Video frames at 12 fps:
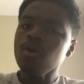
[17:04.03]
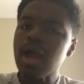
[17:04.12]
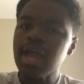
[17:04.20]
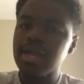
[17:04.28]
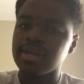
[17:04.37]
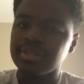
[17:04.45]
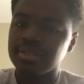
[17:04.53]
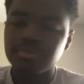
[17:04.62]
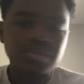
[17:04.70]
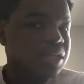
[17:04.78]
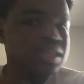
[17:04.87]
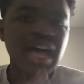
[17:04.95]
away,
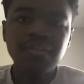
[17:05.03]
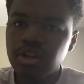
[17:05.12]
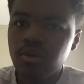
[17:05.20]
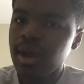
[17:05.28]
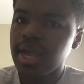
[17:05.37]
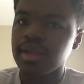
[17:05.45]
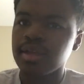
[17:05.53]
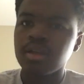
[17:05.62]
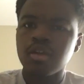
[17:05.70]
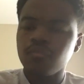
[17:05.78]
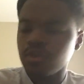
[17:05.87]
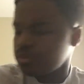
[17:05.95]
and we're 11 away
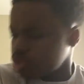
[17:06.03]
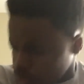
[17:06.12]
from